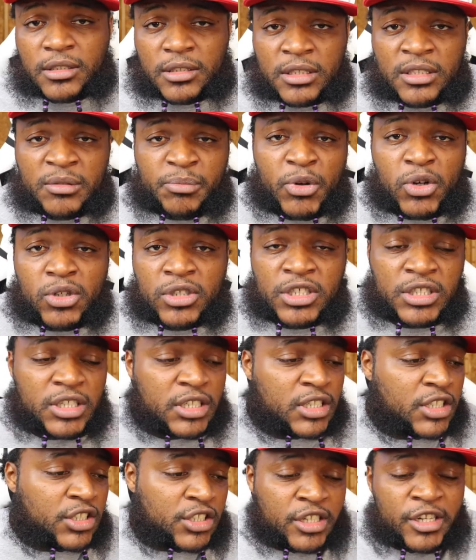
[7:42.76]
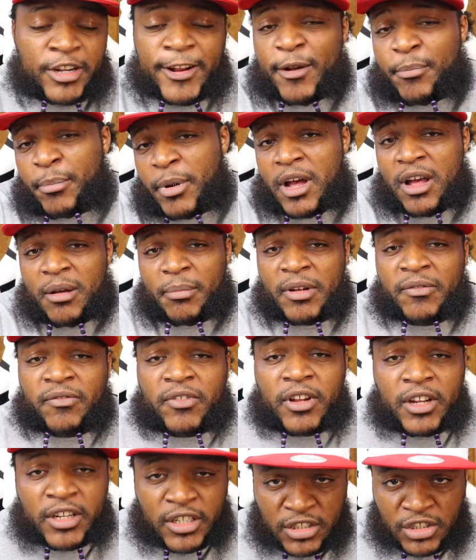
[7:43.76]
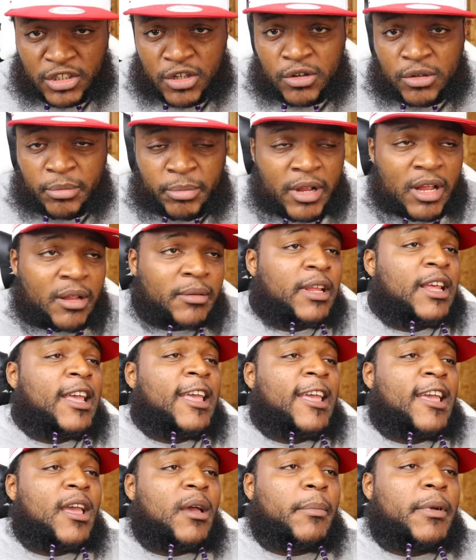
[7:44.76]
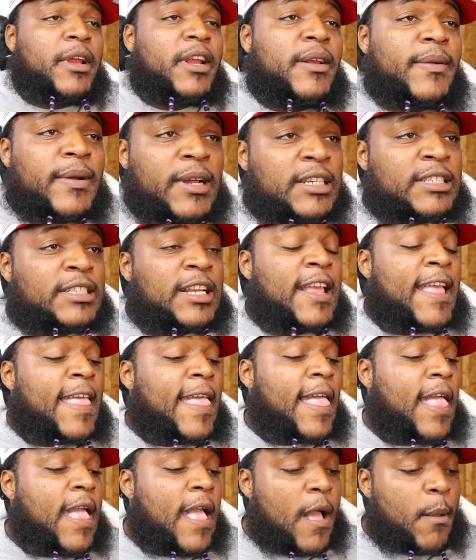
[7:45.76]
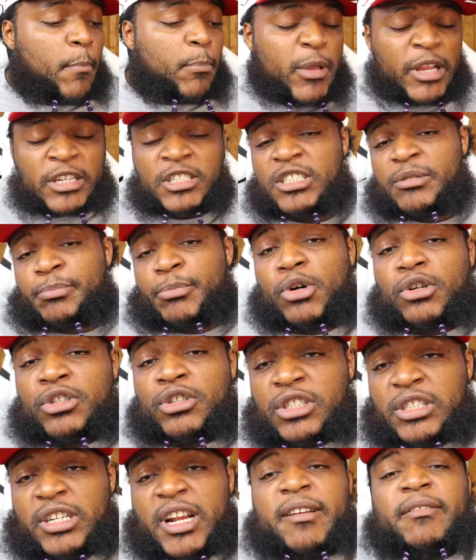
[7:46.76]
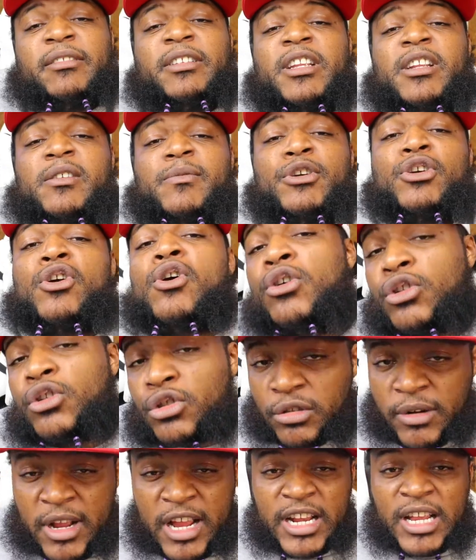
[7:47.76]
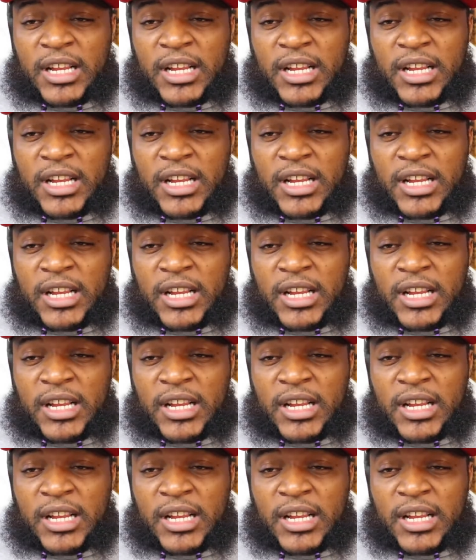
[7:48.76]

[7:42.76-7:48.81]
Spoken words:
It's bullshit. Did you hear that pop? My fucking shoulder pop. But anyways, it's just bullshit. Everything that we're going through right